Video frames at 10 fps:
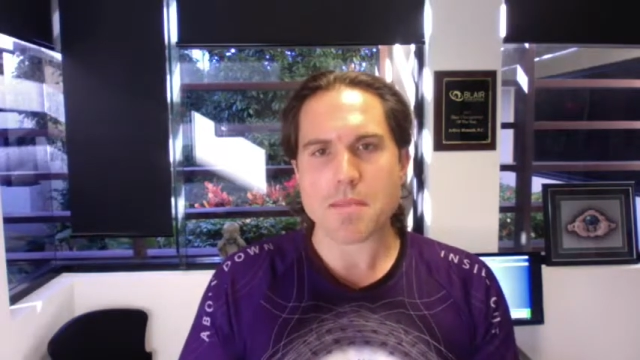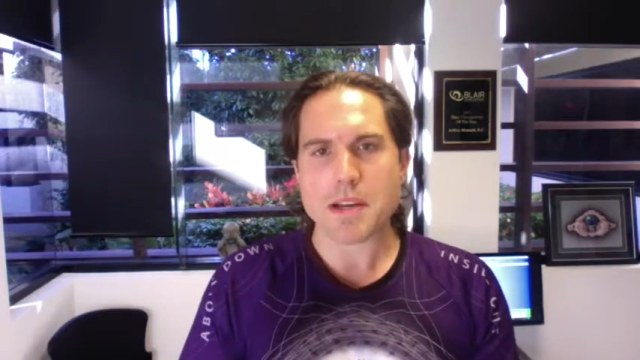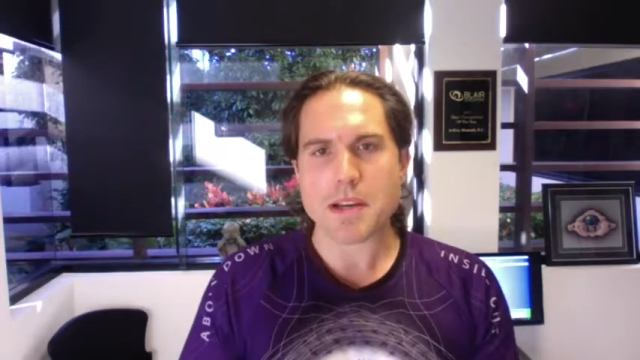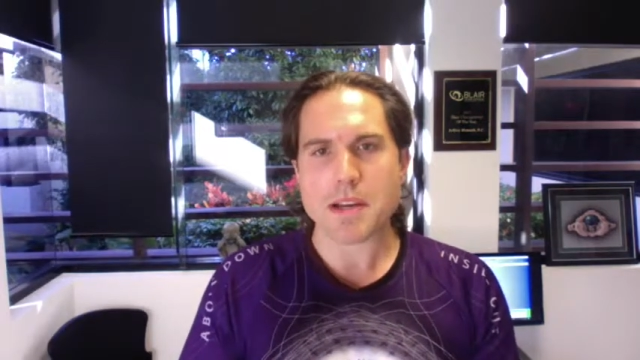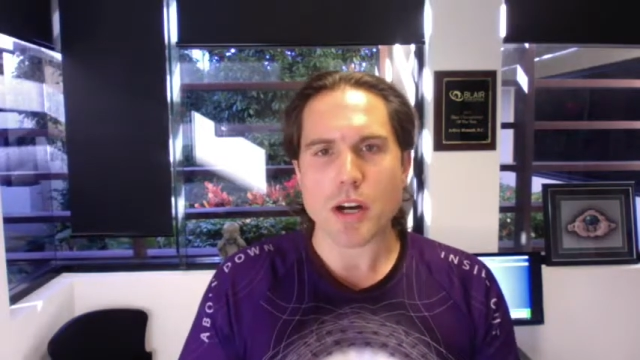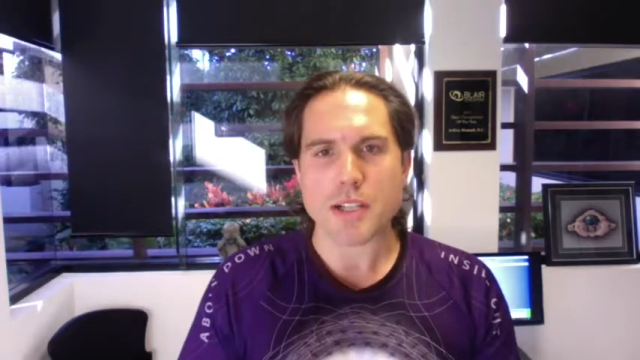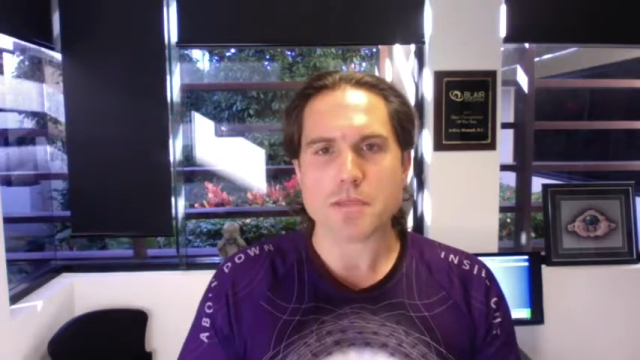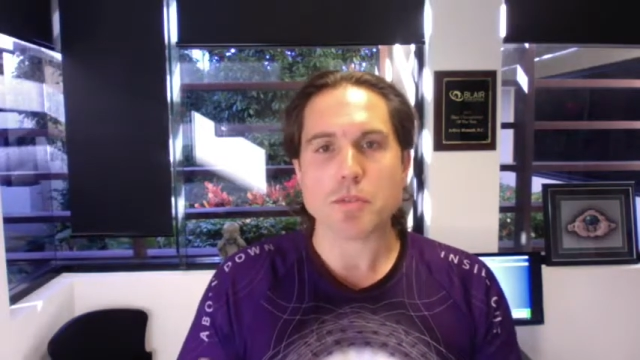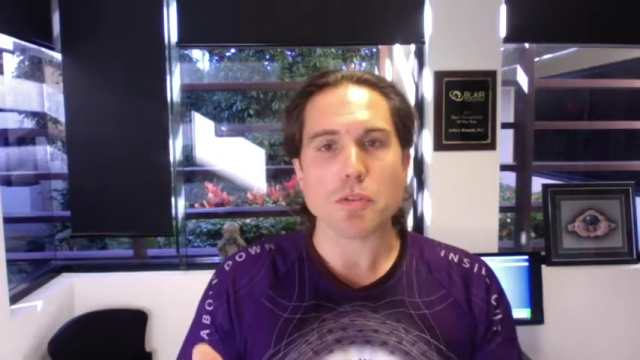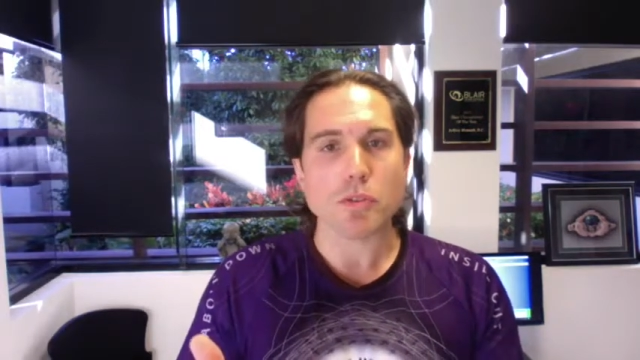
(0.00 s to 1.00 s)
best
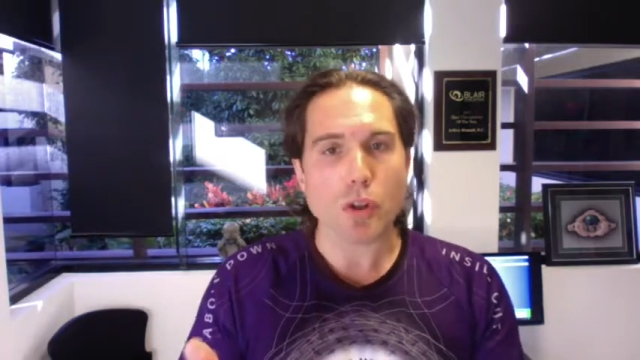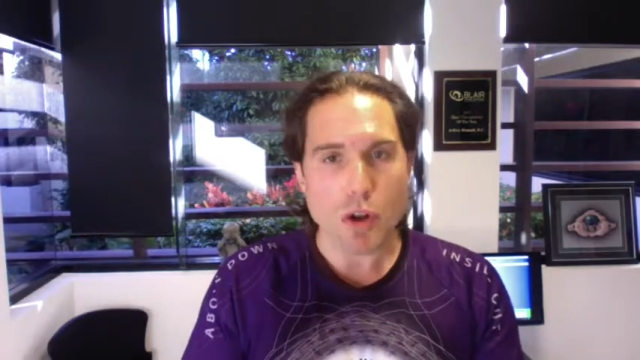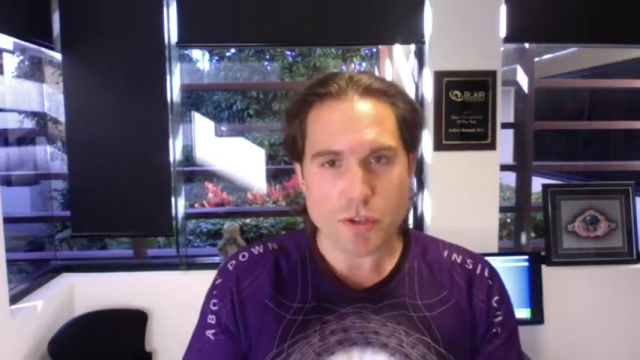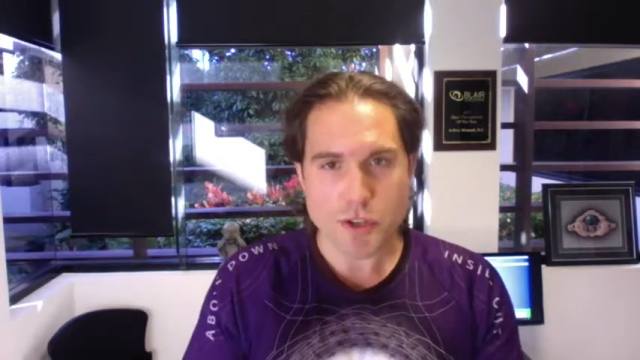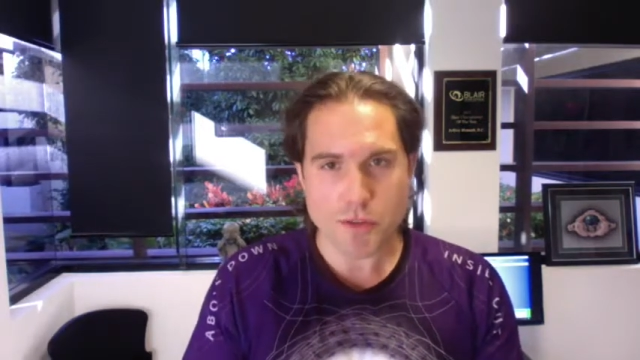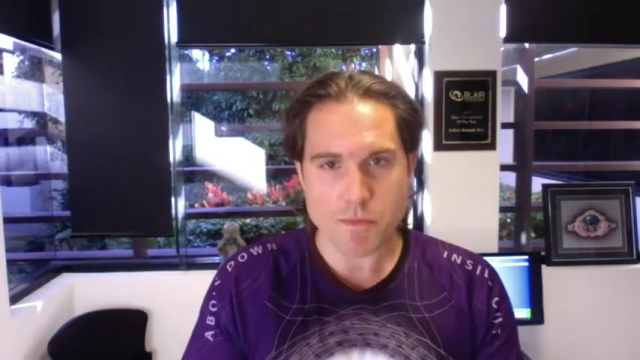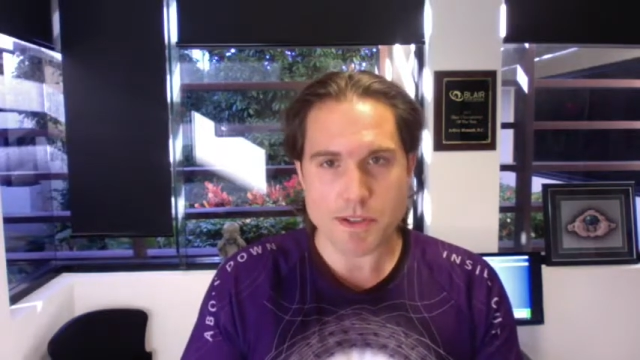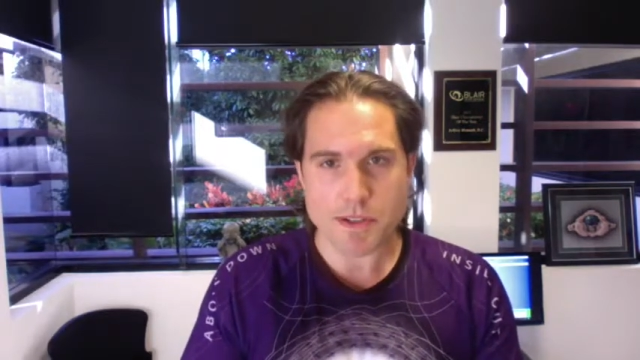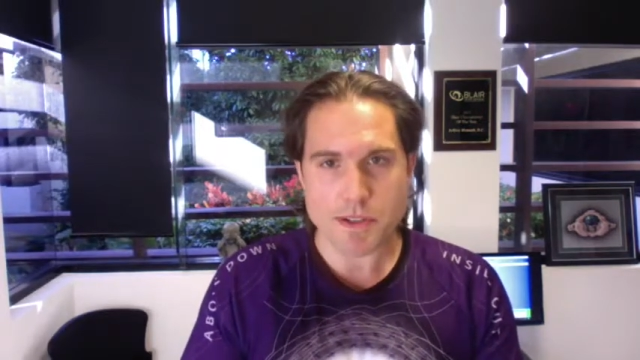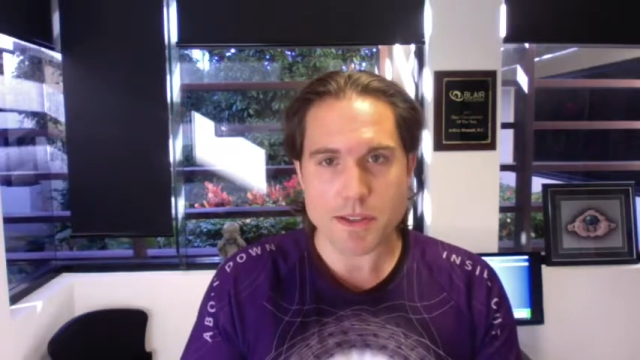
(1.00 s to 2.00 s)
possible long-term
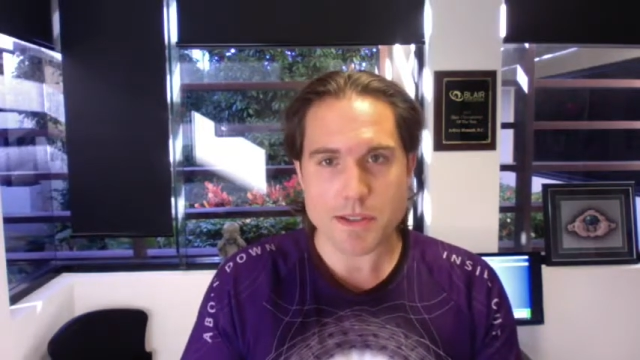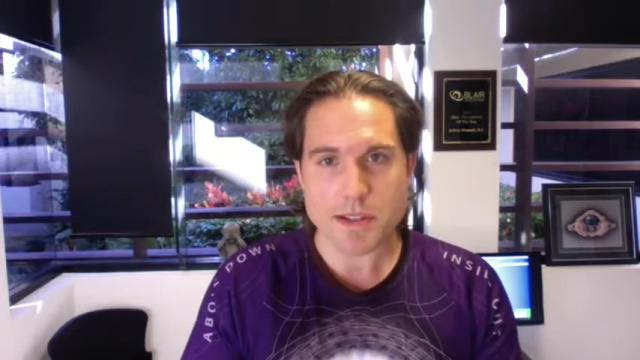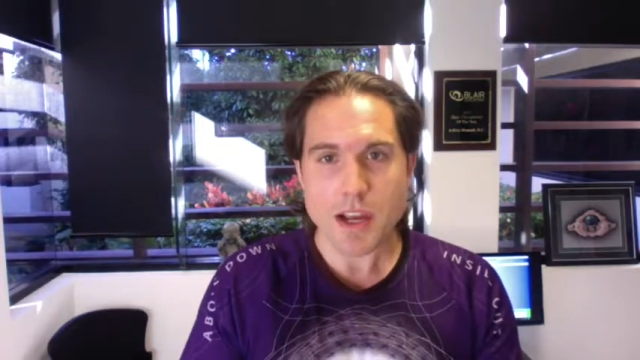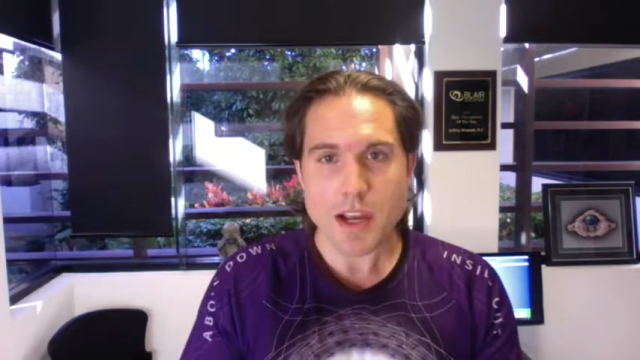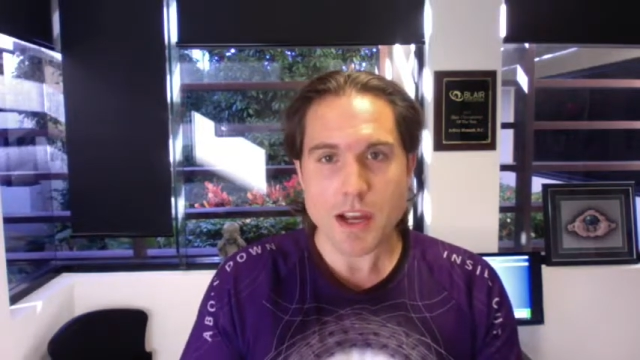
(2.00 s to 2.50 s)
results